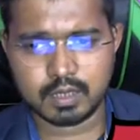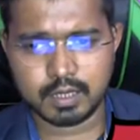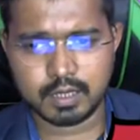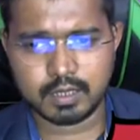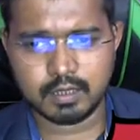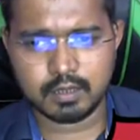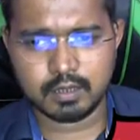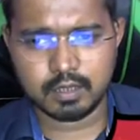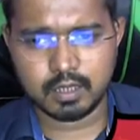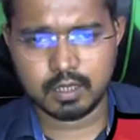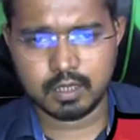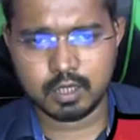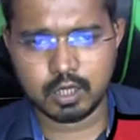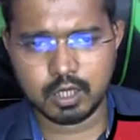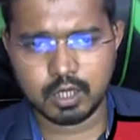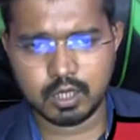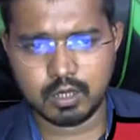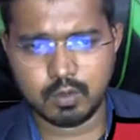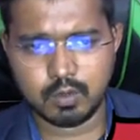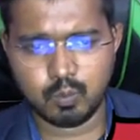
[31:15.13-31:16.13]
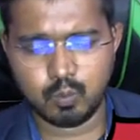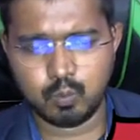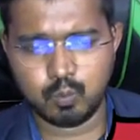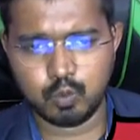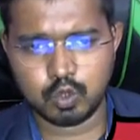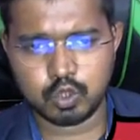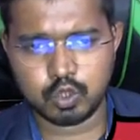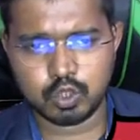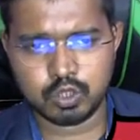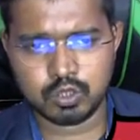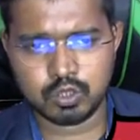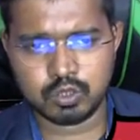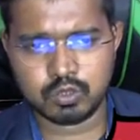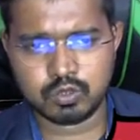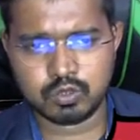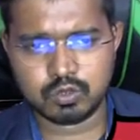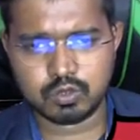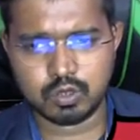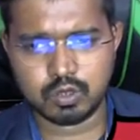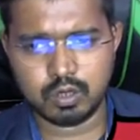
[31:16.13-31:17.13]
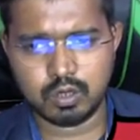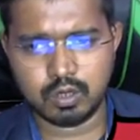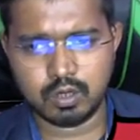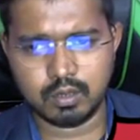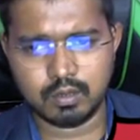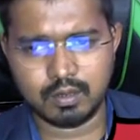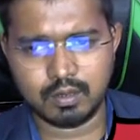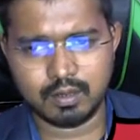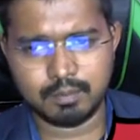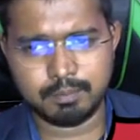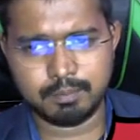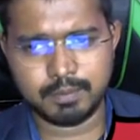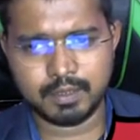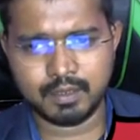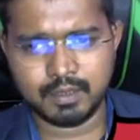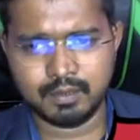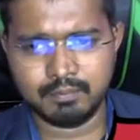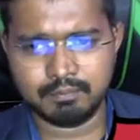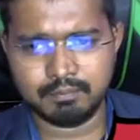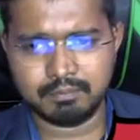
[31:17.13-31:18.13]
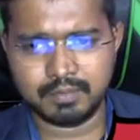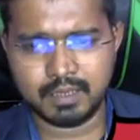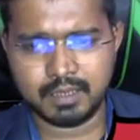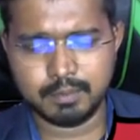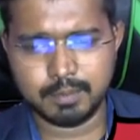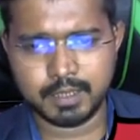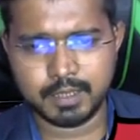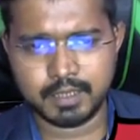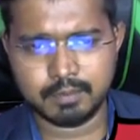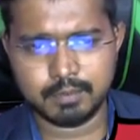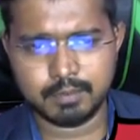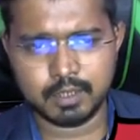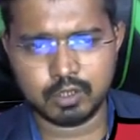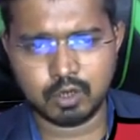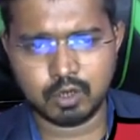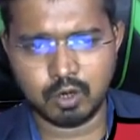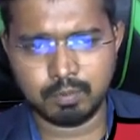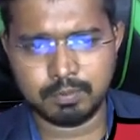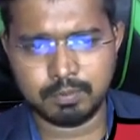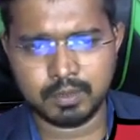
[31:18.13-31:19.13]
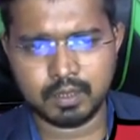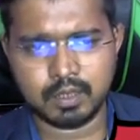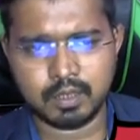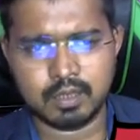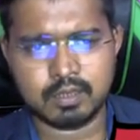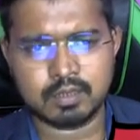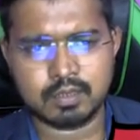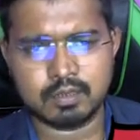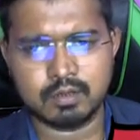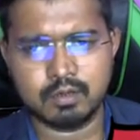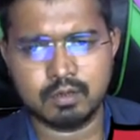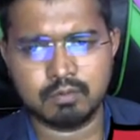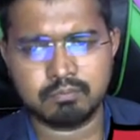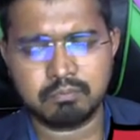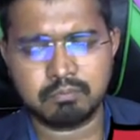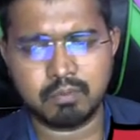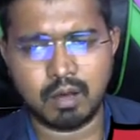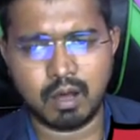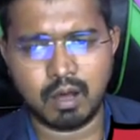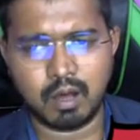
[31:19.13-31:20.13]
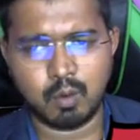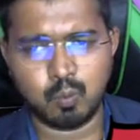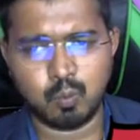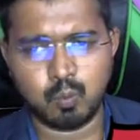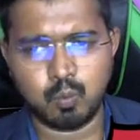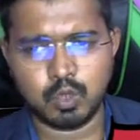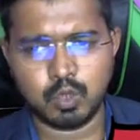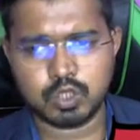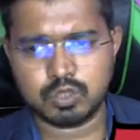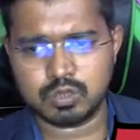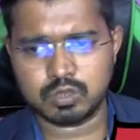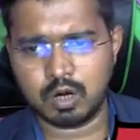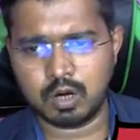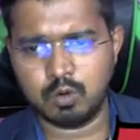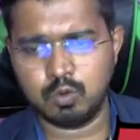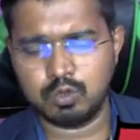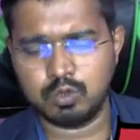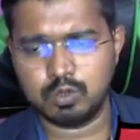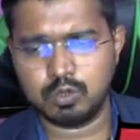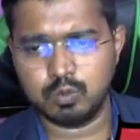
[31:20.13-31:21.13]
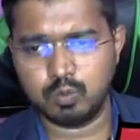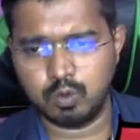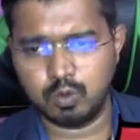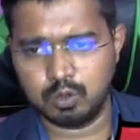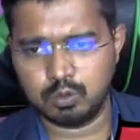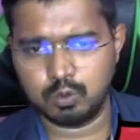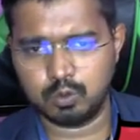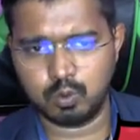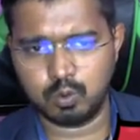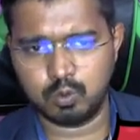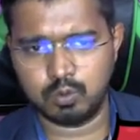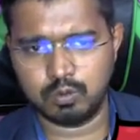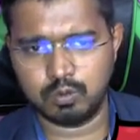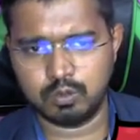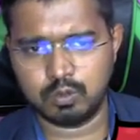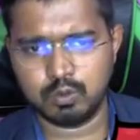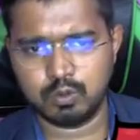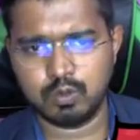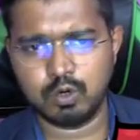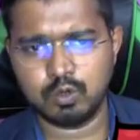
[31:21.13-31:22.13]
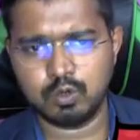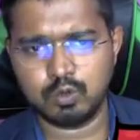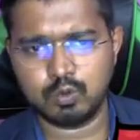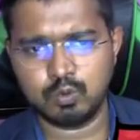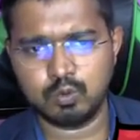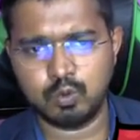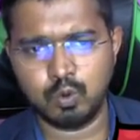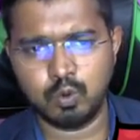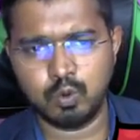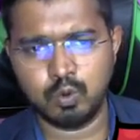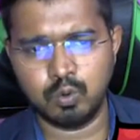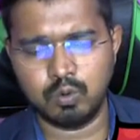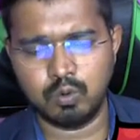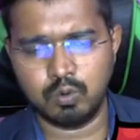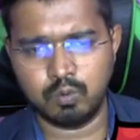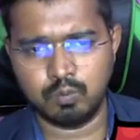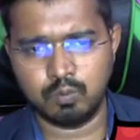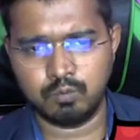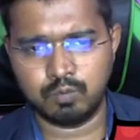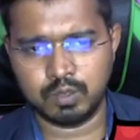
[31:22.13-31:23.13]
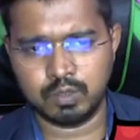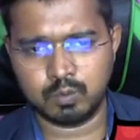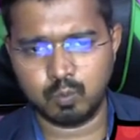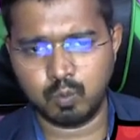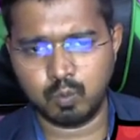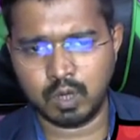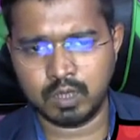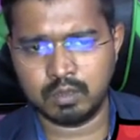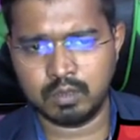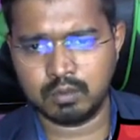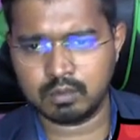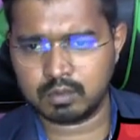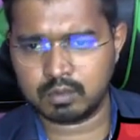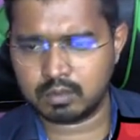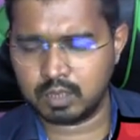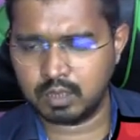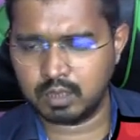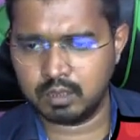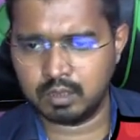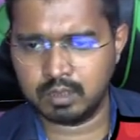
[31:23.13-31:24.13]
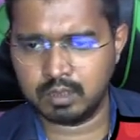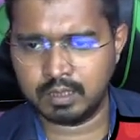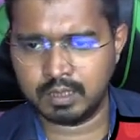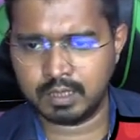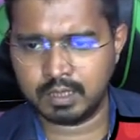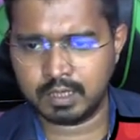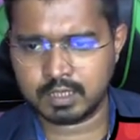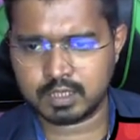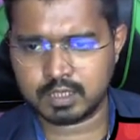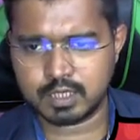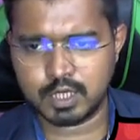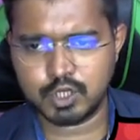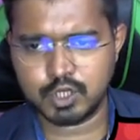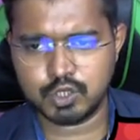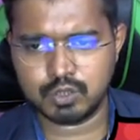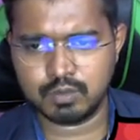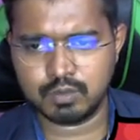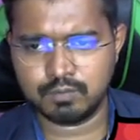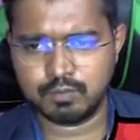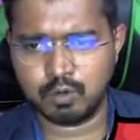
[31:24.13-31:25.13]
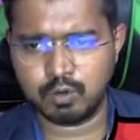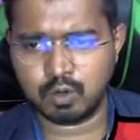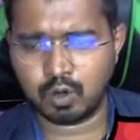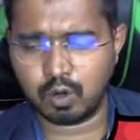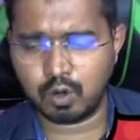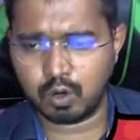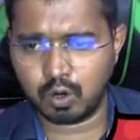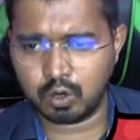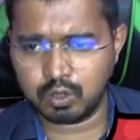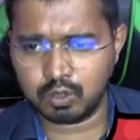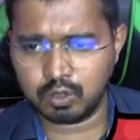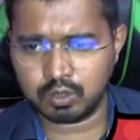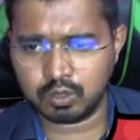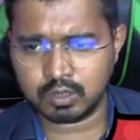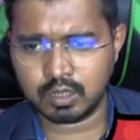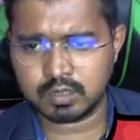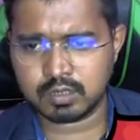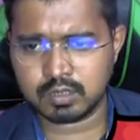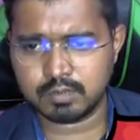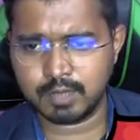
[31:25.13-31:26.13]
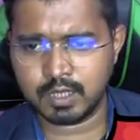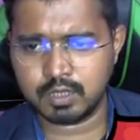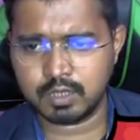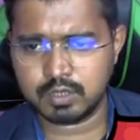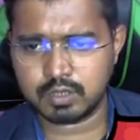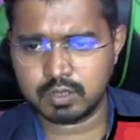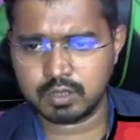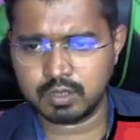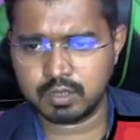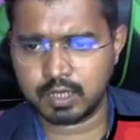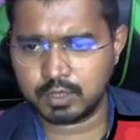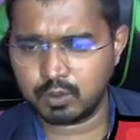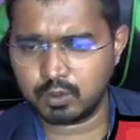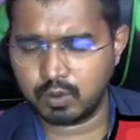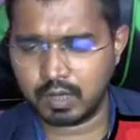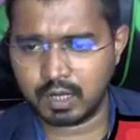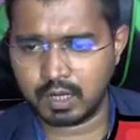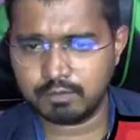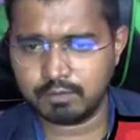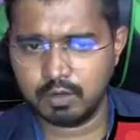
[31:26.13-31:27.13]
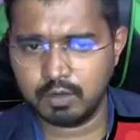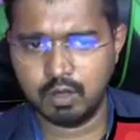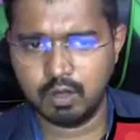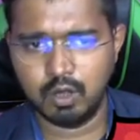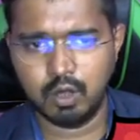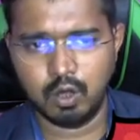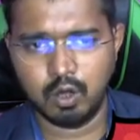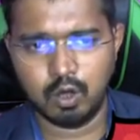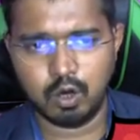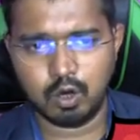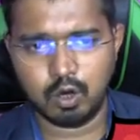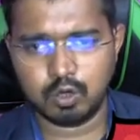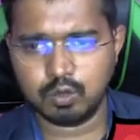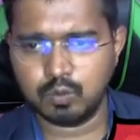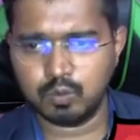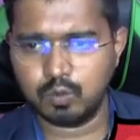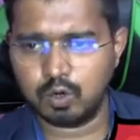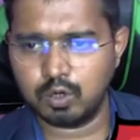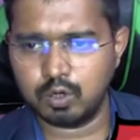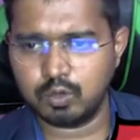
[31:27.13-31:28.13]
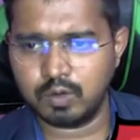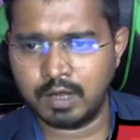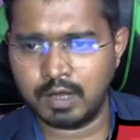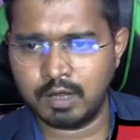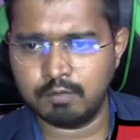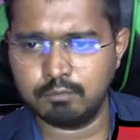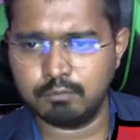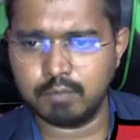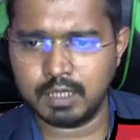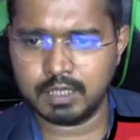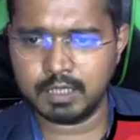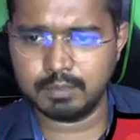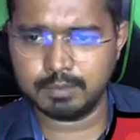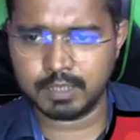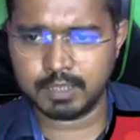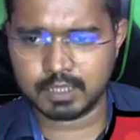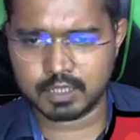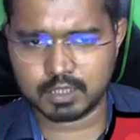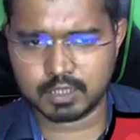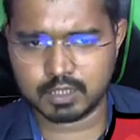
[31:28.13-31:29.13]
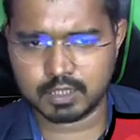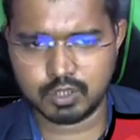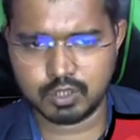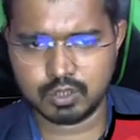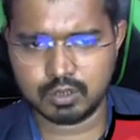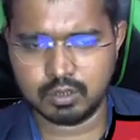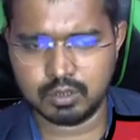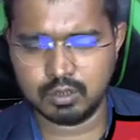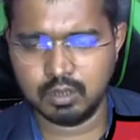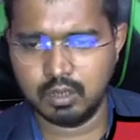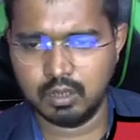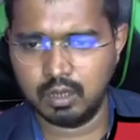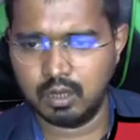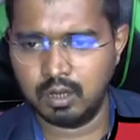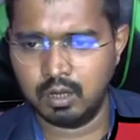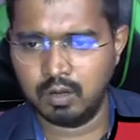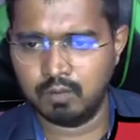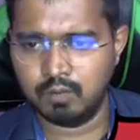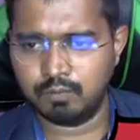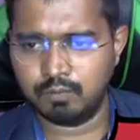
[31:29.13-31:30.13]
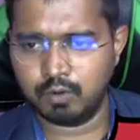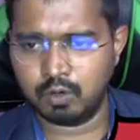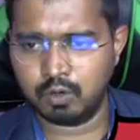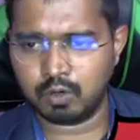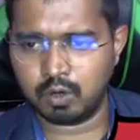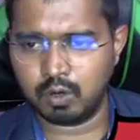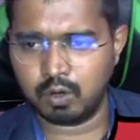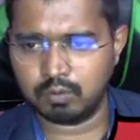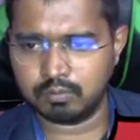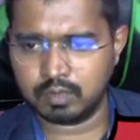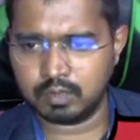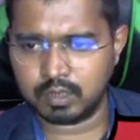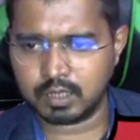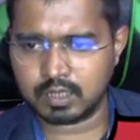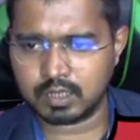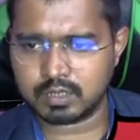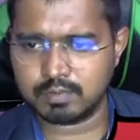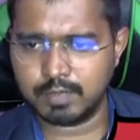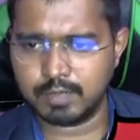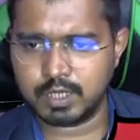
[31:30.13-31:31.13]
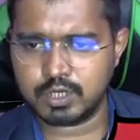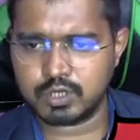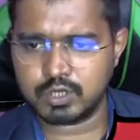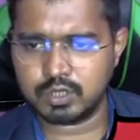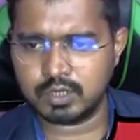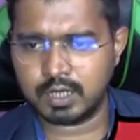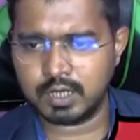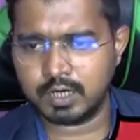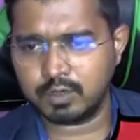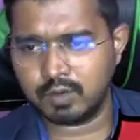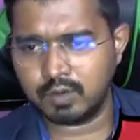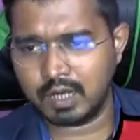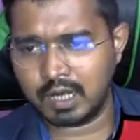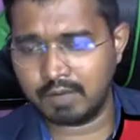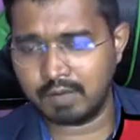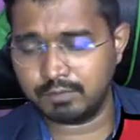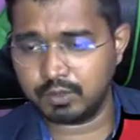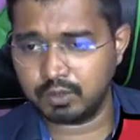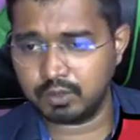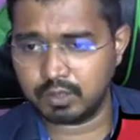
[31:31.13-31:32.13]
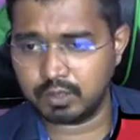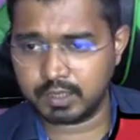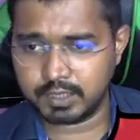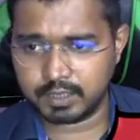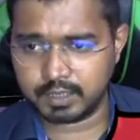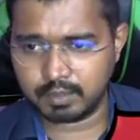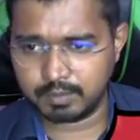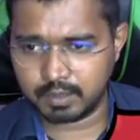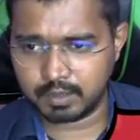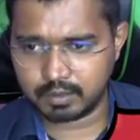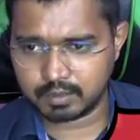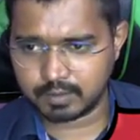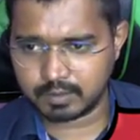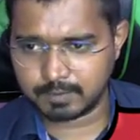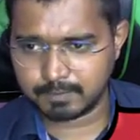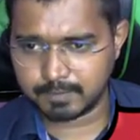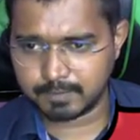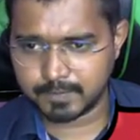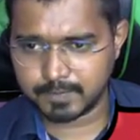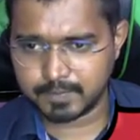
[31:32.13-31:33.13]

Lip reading: the second thing, which is a pretty debatable topic, is which route you want to go. Do you want to go with one single extension for all your customization that you have, or you want to have multiple extension for the customization that you have in your database?